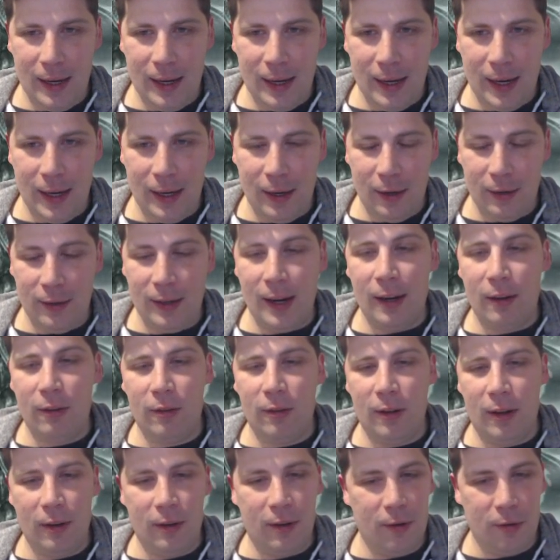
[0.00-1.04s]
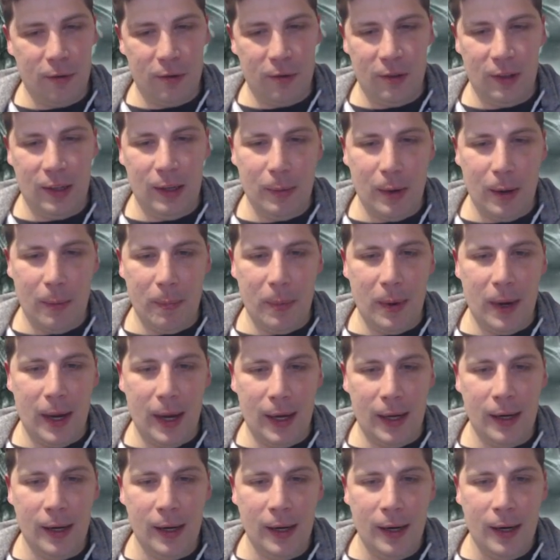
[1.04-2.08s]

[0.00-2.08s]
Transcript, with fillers: No, Dark Shard, not on she. My bad.